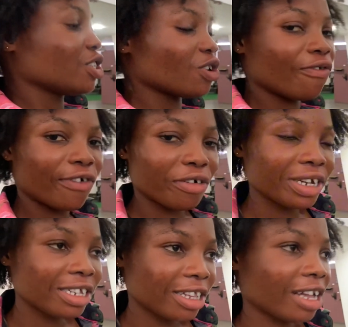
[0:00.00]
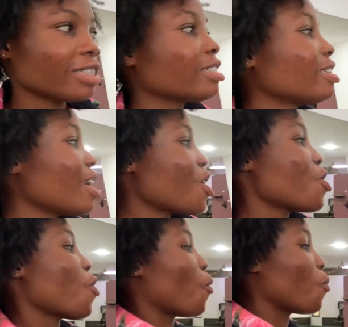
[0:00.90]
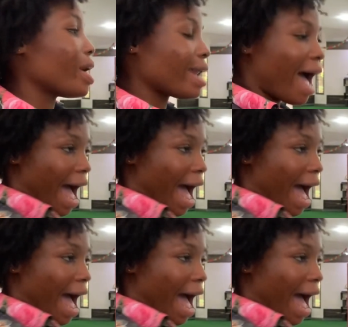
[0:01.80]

So for instance, when